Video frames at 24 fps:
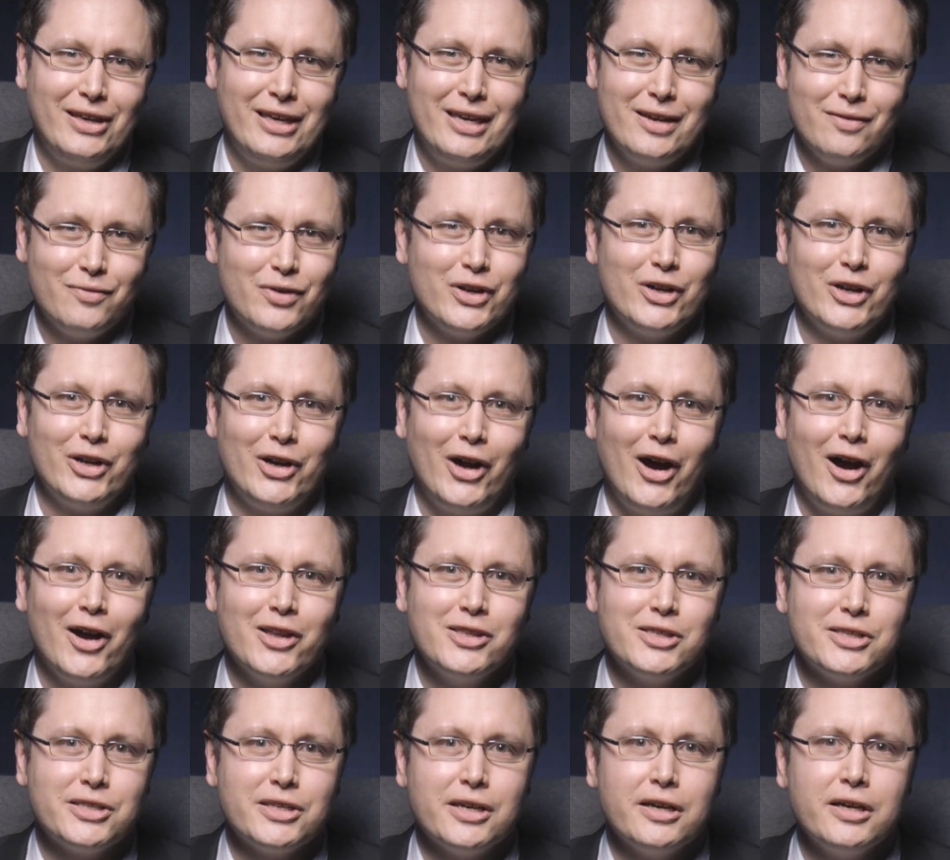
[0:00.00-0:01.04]
given an
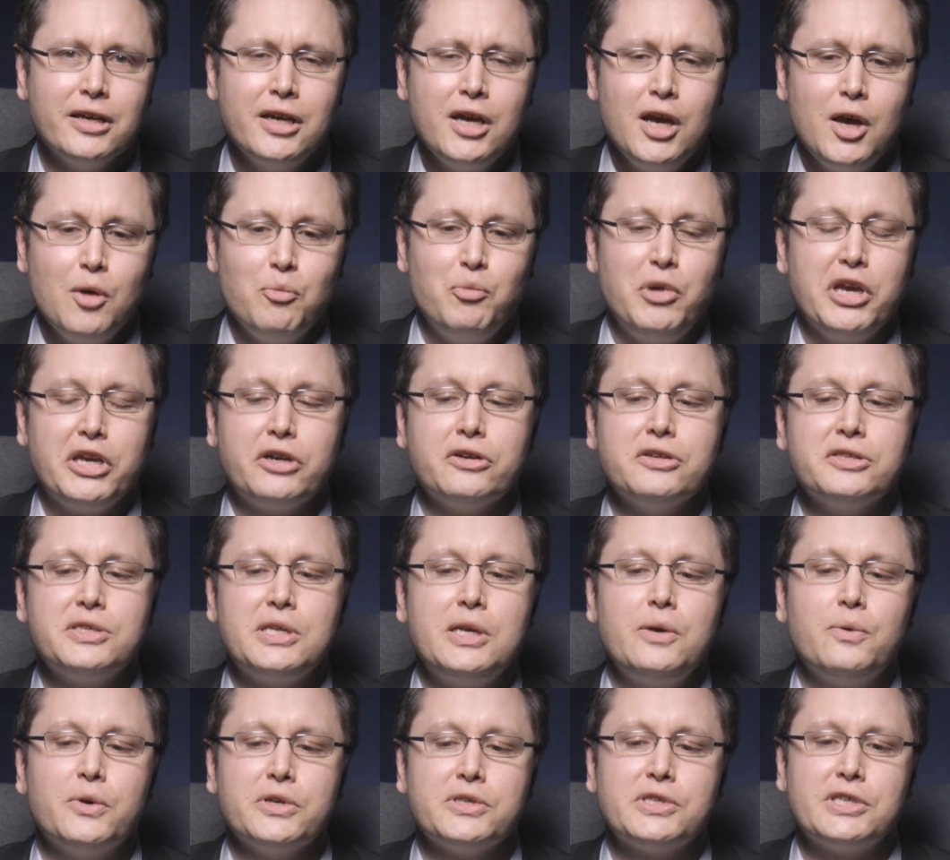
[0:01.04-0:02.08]
answer, because
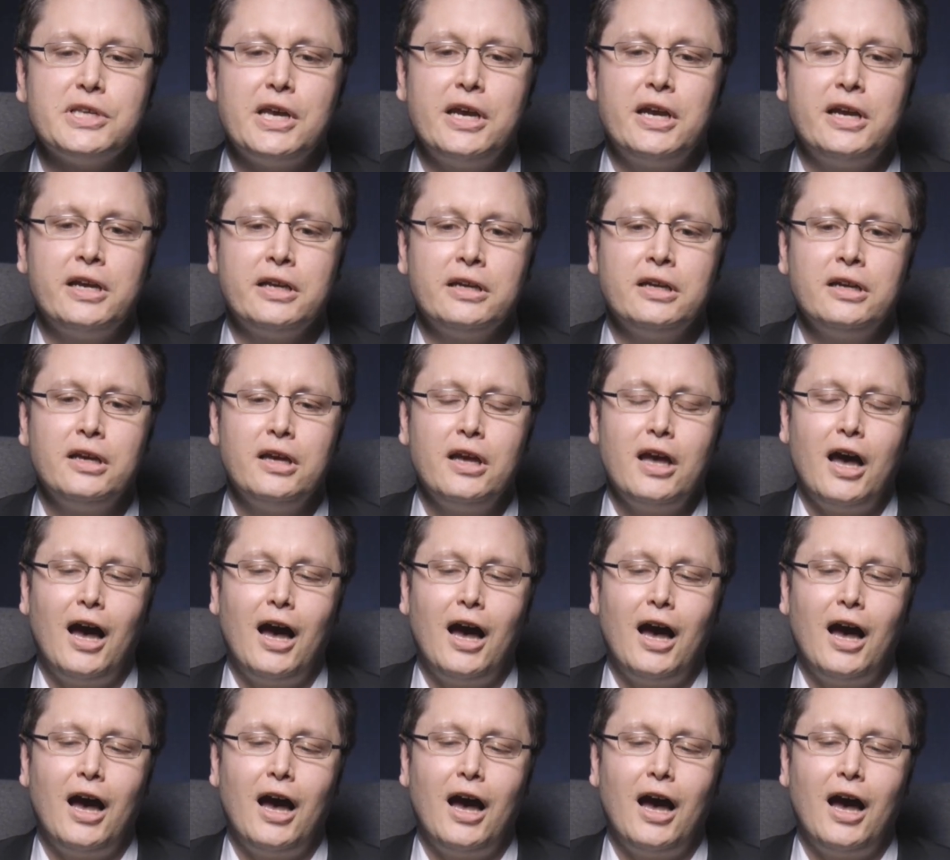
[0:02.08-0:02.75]
He was saying,